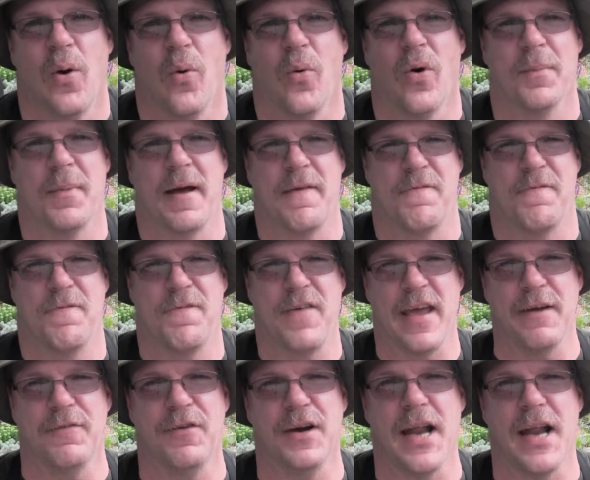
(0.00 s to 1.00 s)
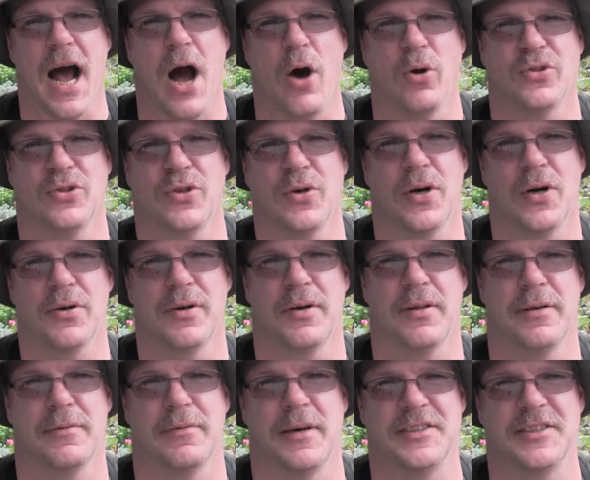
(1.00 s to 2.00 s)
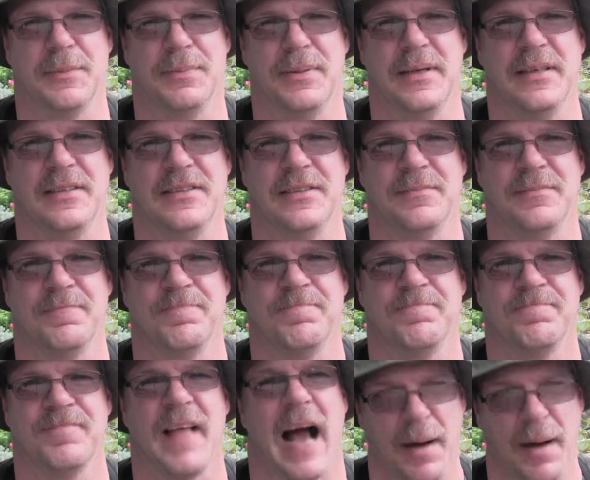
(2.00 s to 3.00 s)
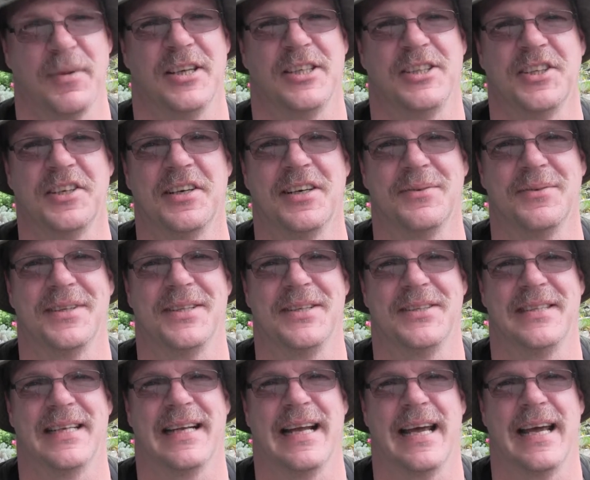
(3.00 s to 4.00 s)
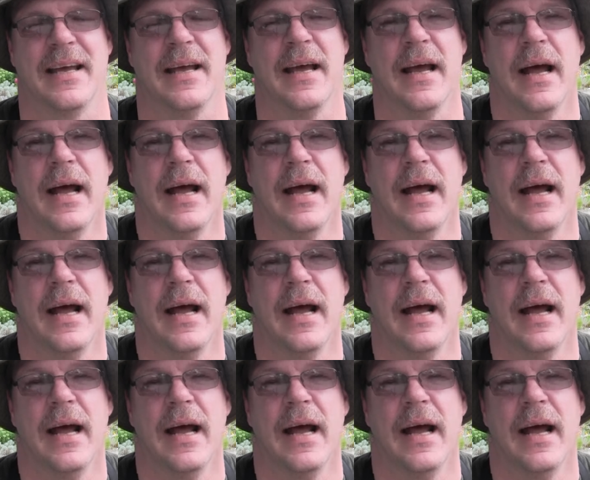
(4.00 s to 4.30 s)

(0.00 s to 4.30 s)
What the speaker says: One of my favorite outdoor grilling recipes, I'm going to share it with you today.